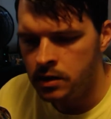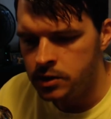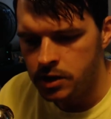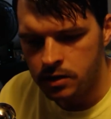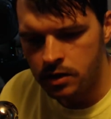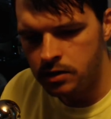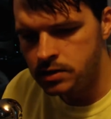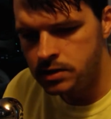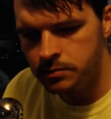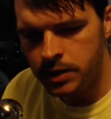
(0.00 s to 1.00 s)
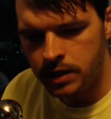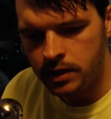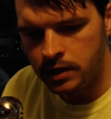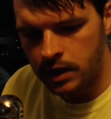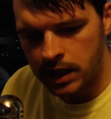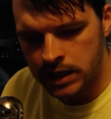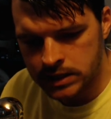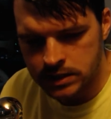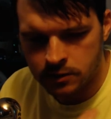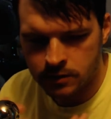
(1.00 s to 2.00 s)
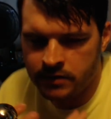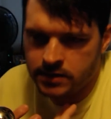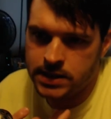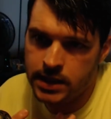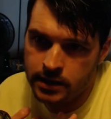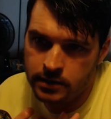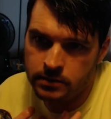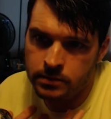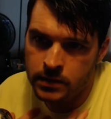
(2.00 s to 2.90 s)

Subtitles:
John Collins, to me, I just don't ever see him